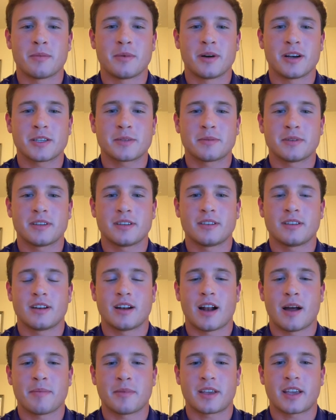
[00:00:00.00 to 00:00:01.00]
Bossman
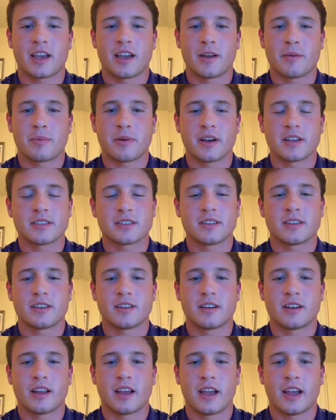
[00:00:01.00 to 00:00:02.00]
and I'm the KA
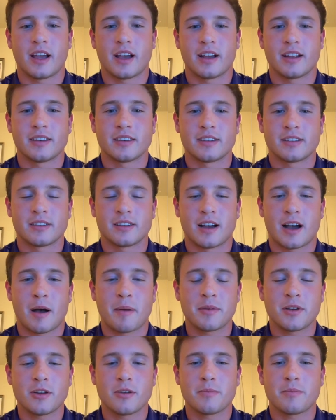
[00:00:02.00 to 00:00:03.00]
president, and
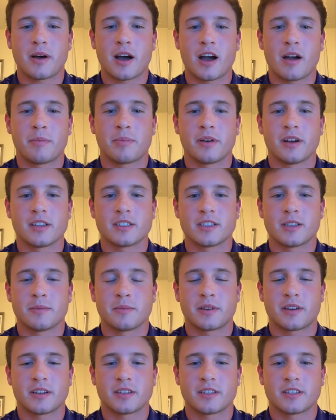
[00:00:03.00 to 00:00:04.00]
I'm doing Pie
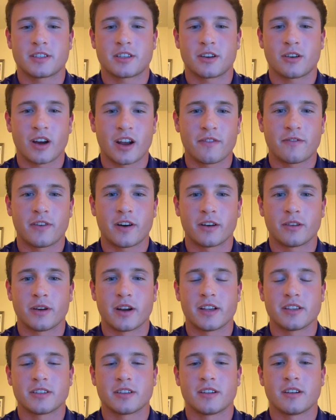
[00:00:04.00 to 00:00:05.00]
President because it's a great
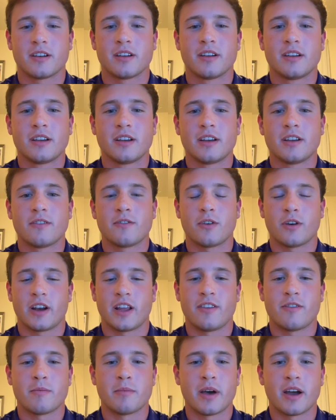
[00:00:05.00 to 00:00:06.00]
fundraiser for
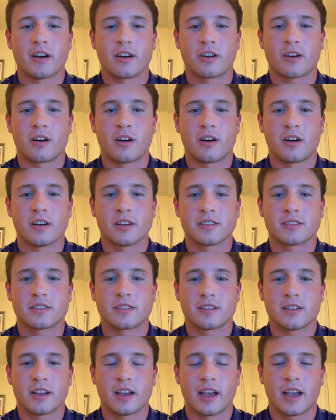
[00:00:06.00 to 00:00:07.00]
an even better
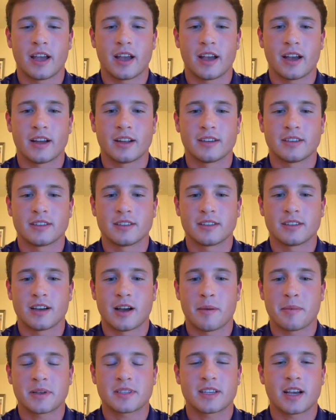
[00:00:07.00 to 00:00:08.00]
cause, and
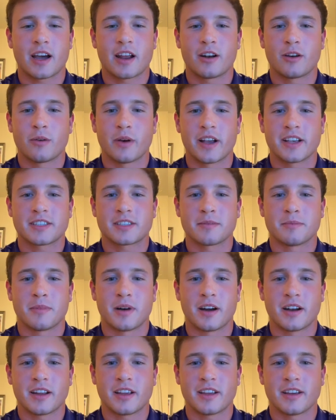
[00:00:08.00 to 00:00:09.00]
I'm excited to raise some
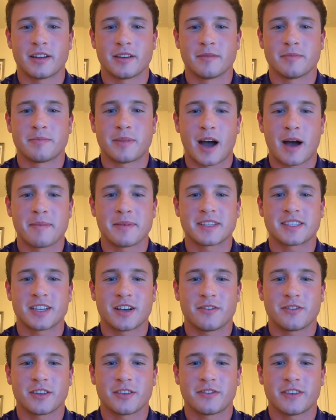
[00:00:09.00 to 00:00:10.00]
money and pie
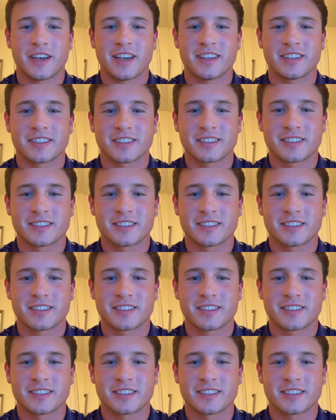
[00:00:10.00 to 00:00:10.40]
myself in the face.